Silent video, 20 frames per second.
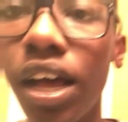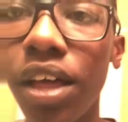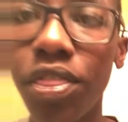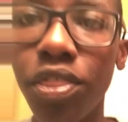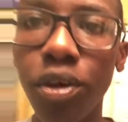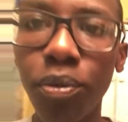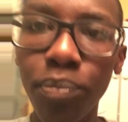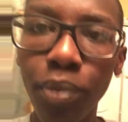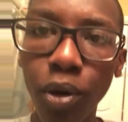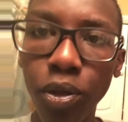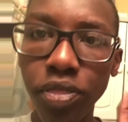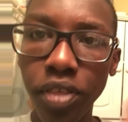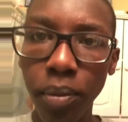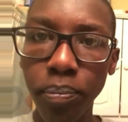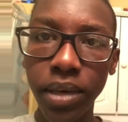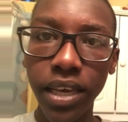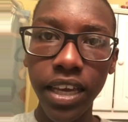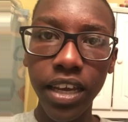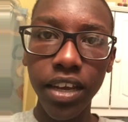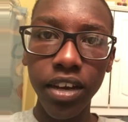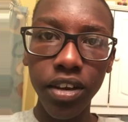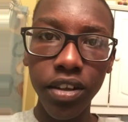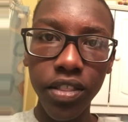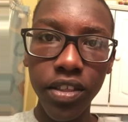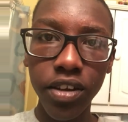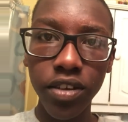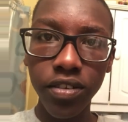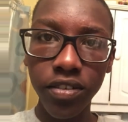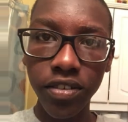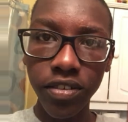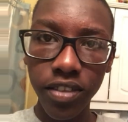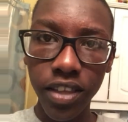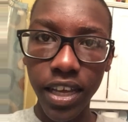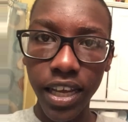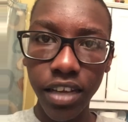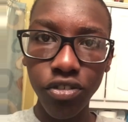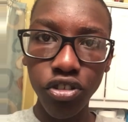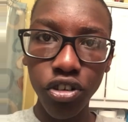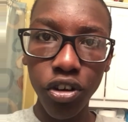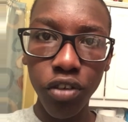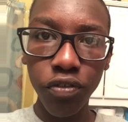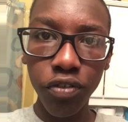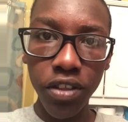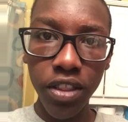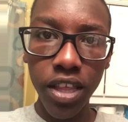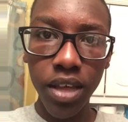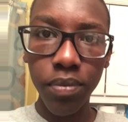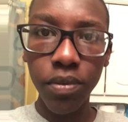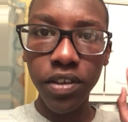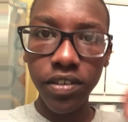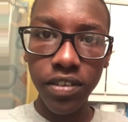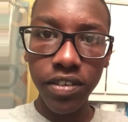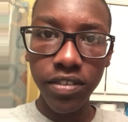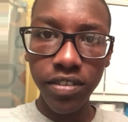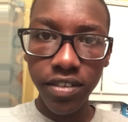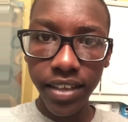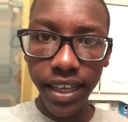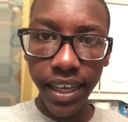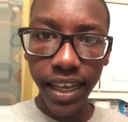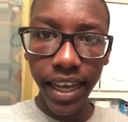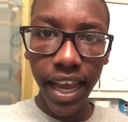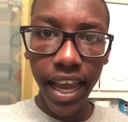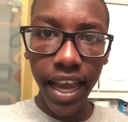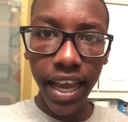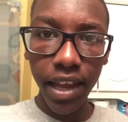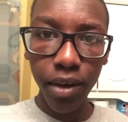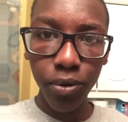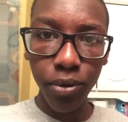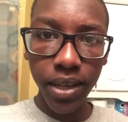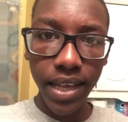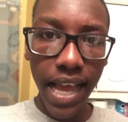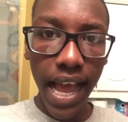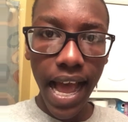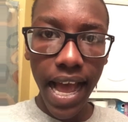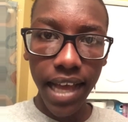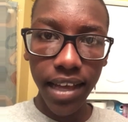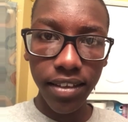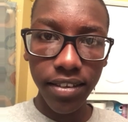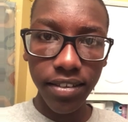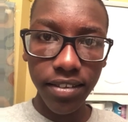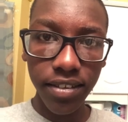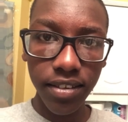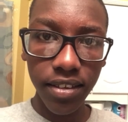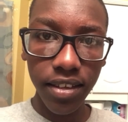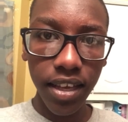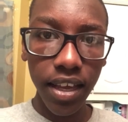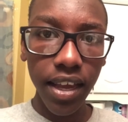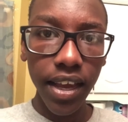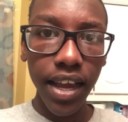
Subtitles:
They're both up here. There's the intro for them. This is DK Reacts.